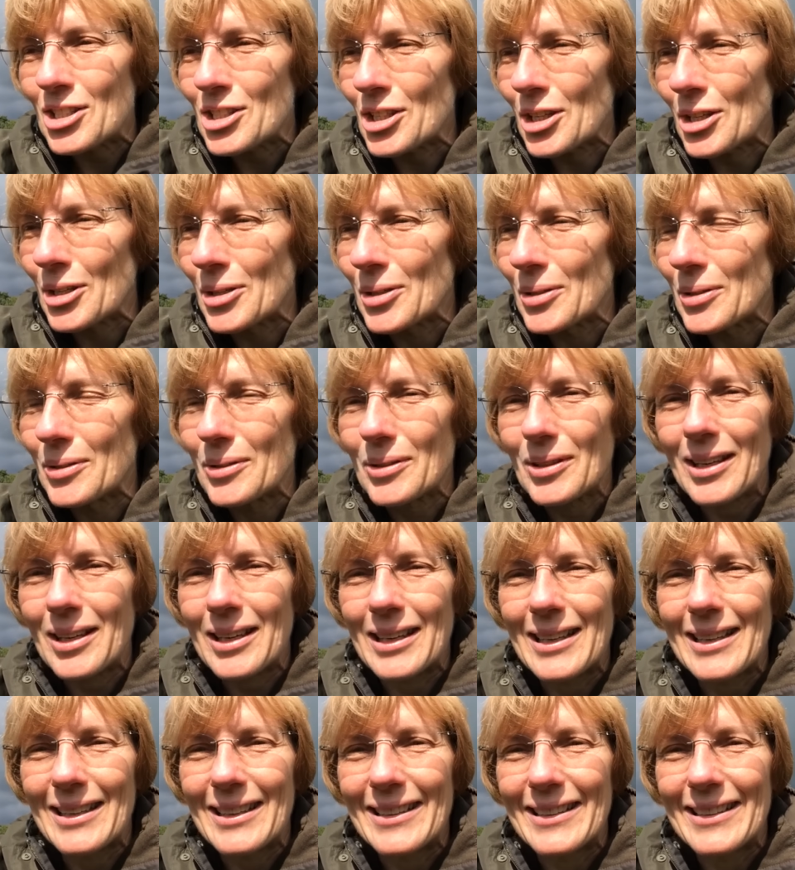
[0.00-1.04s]
show.
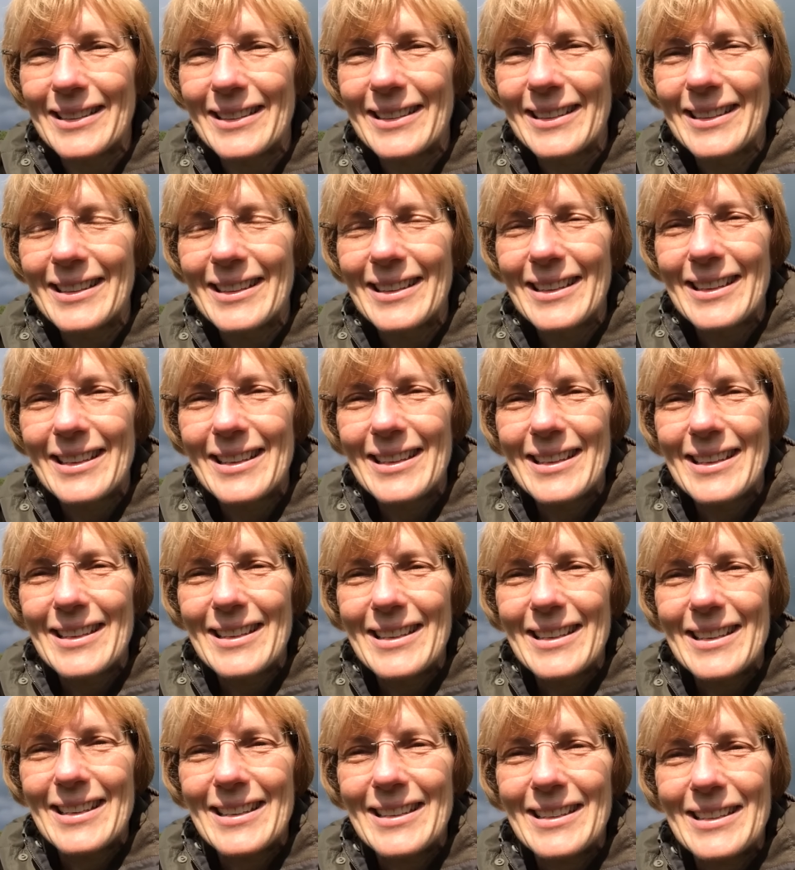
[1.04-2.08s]
Uh,
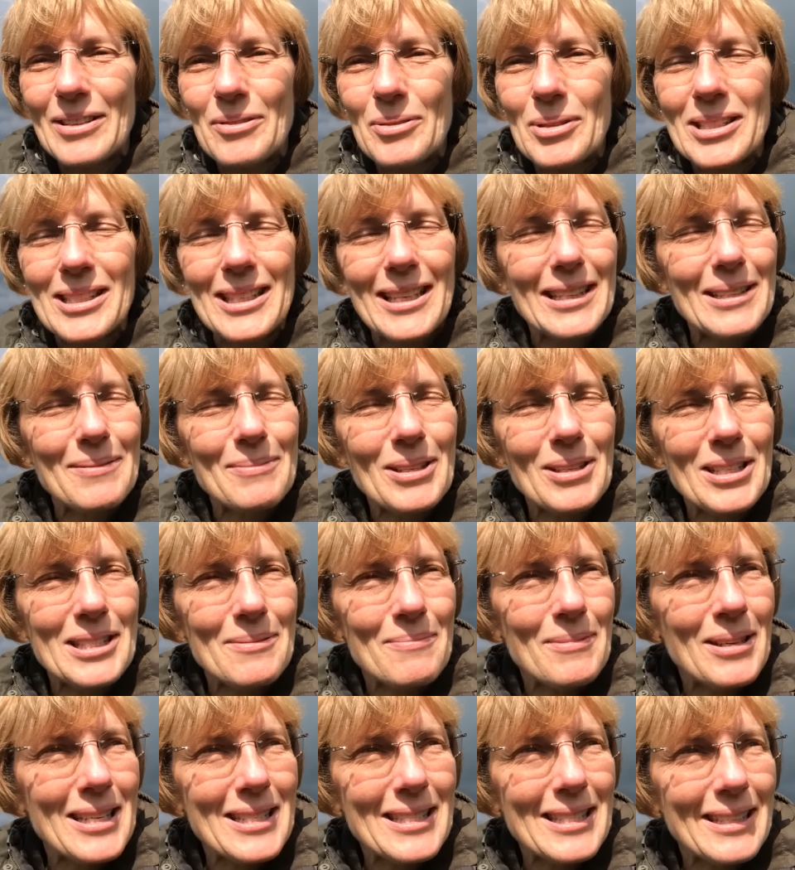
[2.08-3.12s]
he always had the most
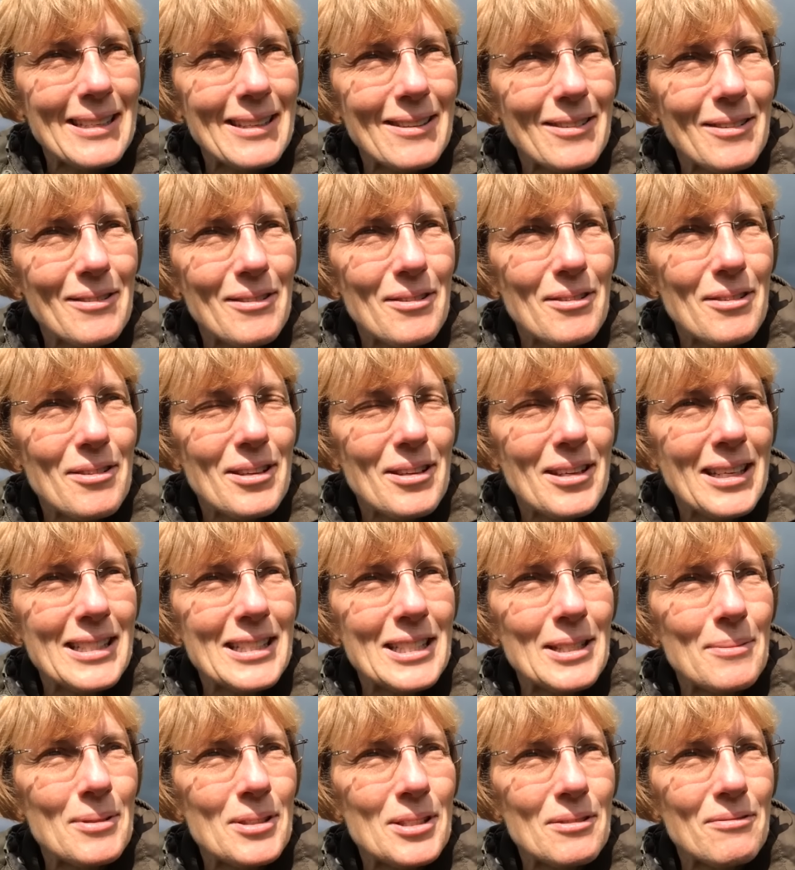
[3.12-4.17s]
amazing
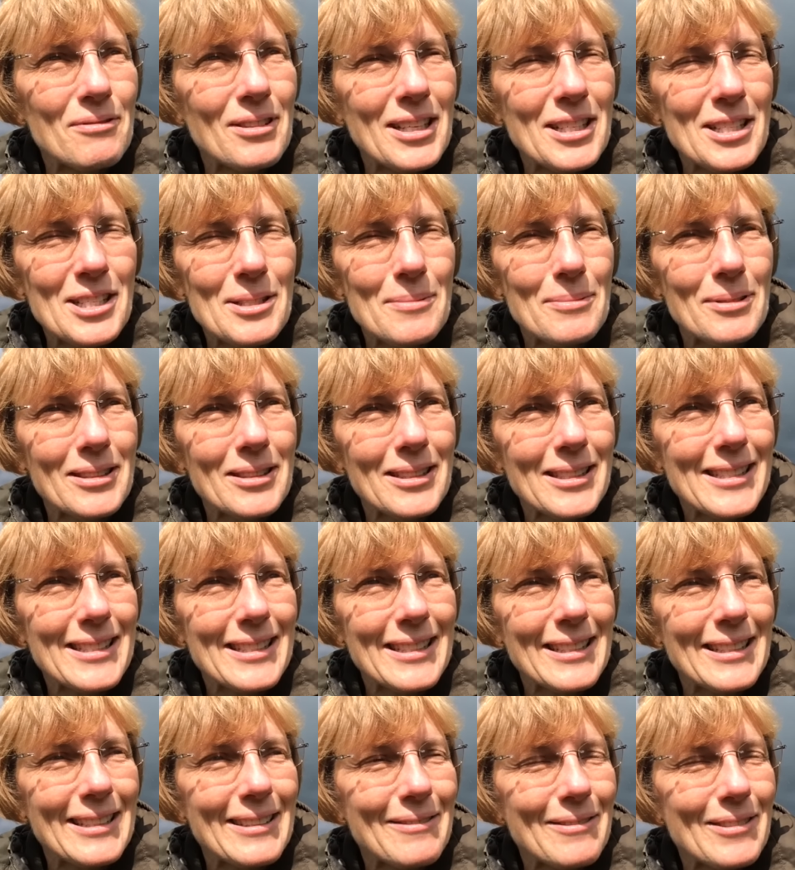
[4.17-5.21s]
exhibit of vegetables,
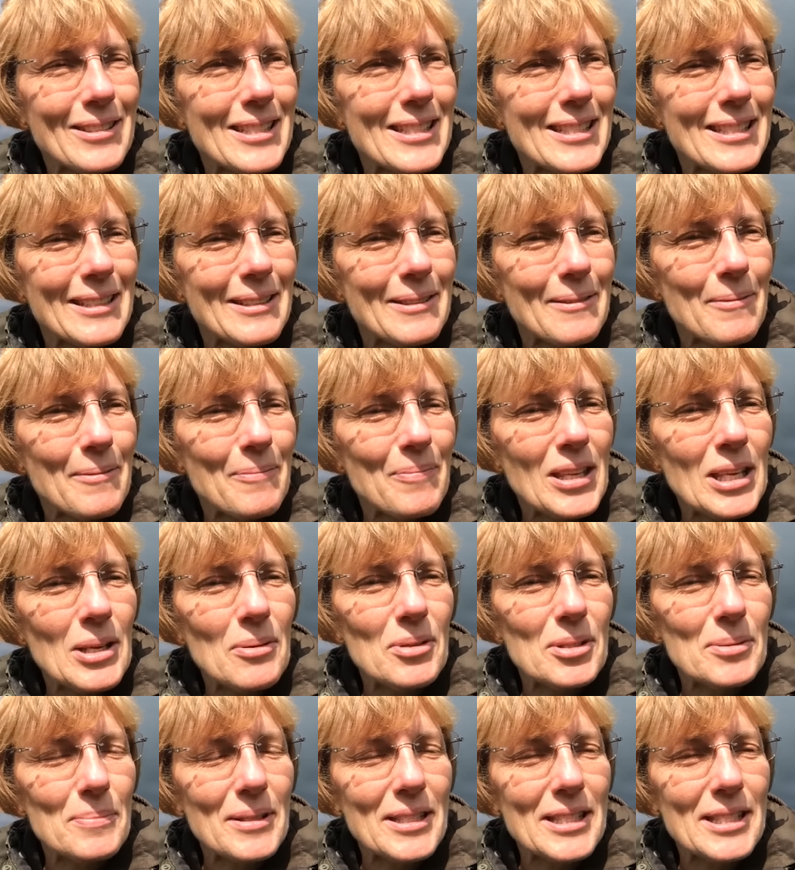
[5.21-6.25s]
and uh, he
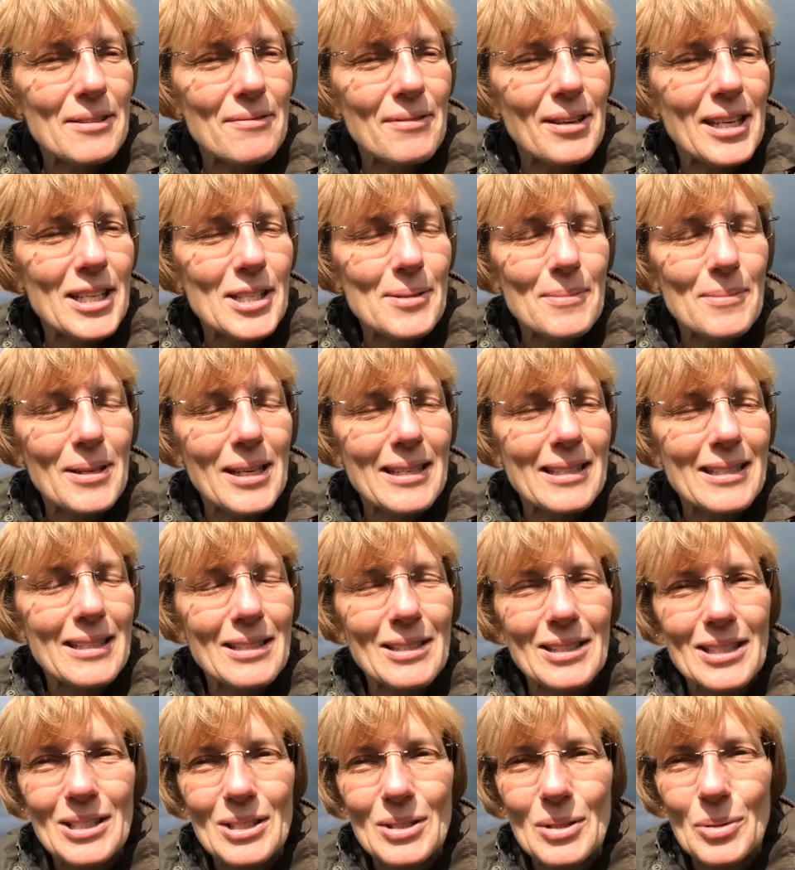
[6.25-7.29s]
was Mr. Vegman.
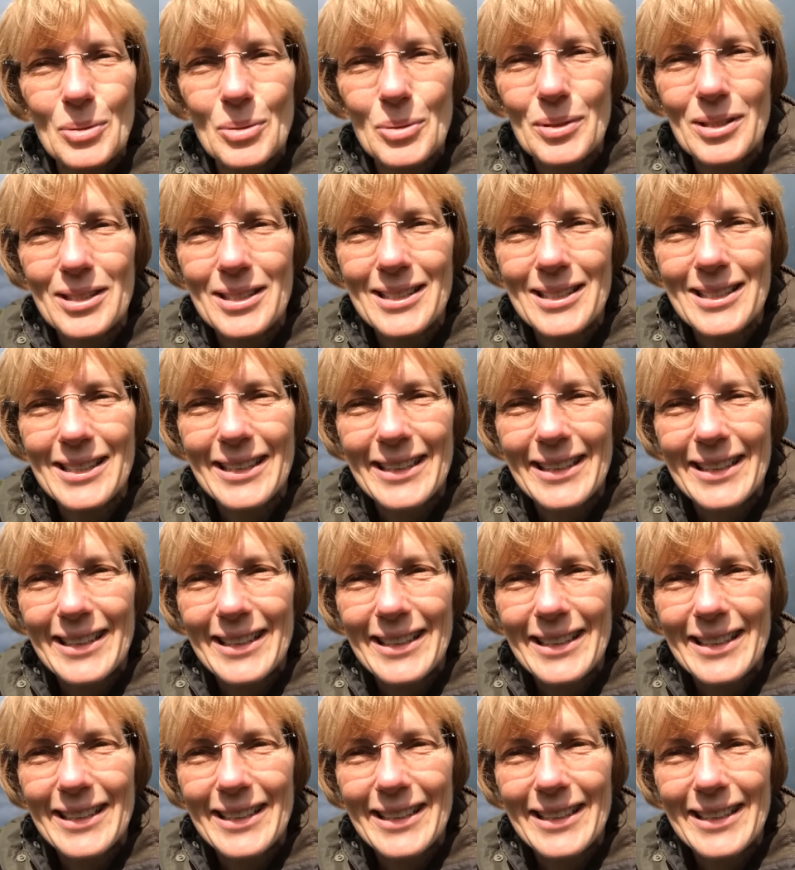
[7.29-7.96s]
Did his talks,